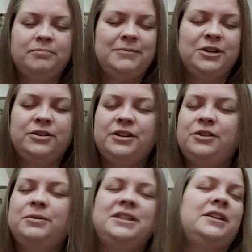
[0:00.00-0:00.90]
you're going to
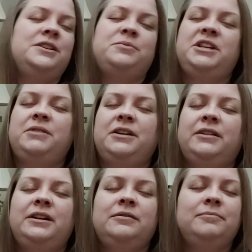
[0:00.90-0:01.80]
know what that is when you hear
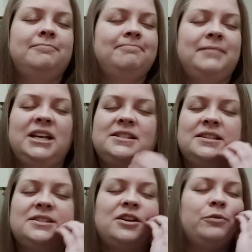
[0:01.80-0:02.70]
it. It's
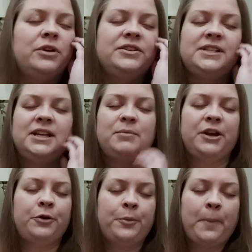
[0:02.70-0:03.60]
the song we're all singing
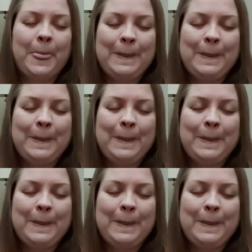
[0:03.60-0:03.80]
back home.